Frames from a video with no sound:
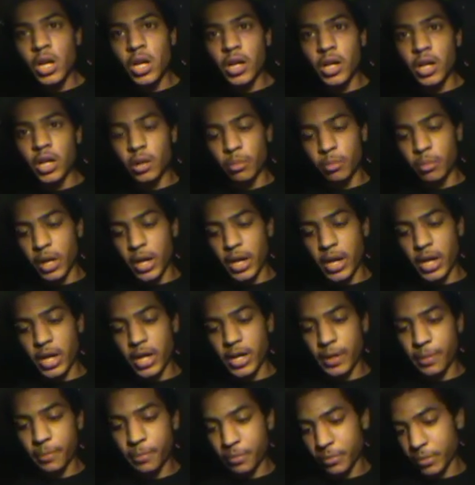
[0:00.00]
My
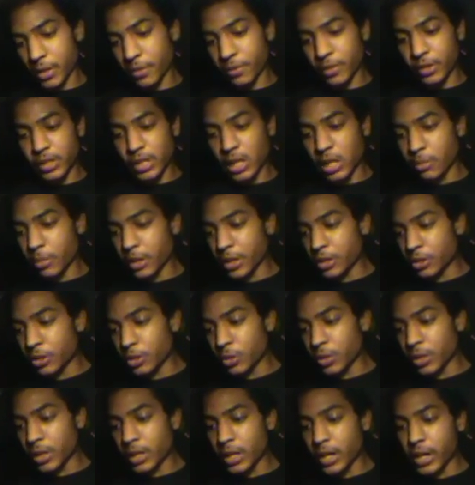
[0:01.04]
aim, every time I
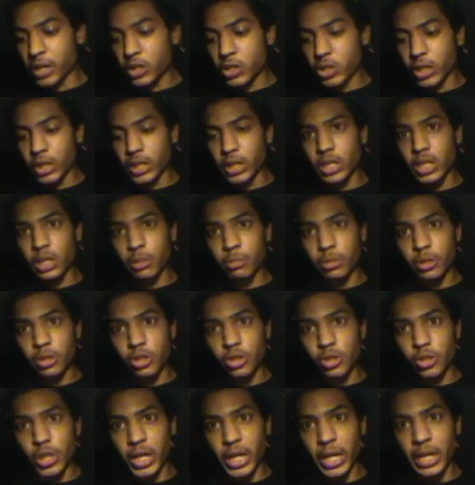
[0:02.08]
do it, I try to keep it
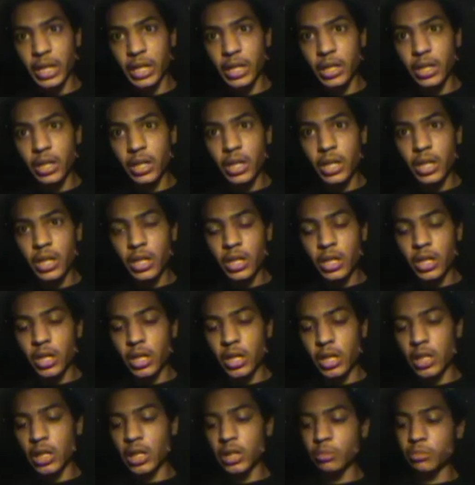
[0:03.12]
straight.
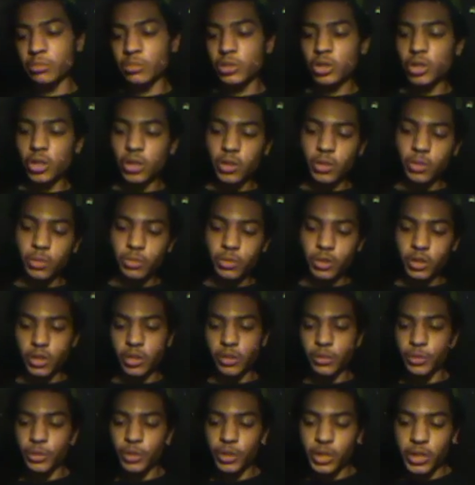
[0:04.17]
So,
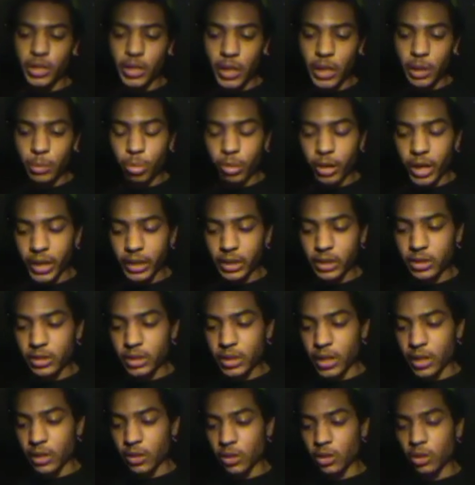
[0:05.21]
you can kind of practice
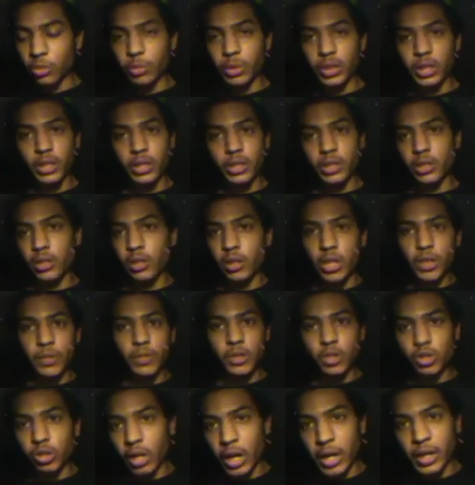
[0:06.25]
that a little bit. Don't
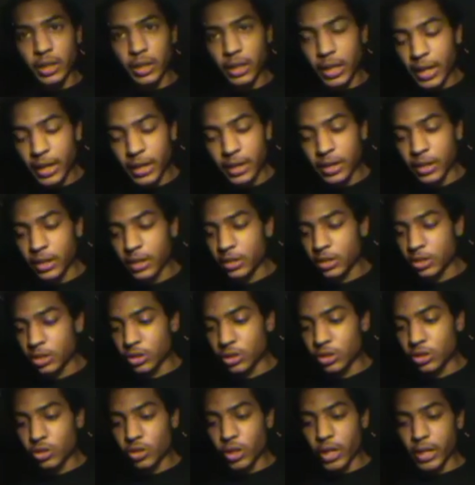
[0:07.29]
even try to land it.
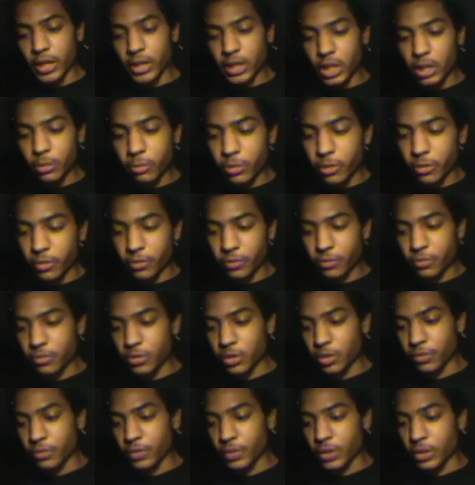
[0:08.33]
Just try to keep your
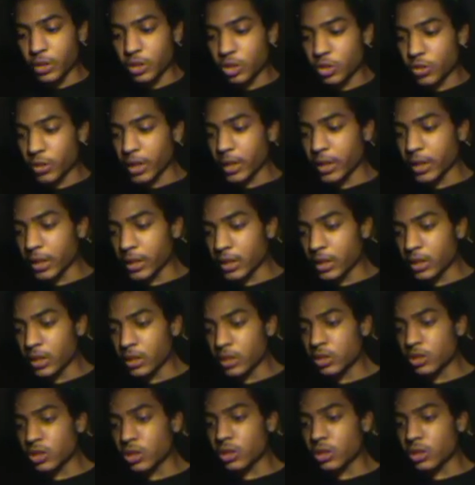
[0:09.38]
finger straight like this.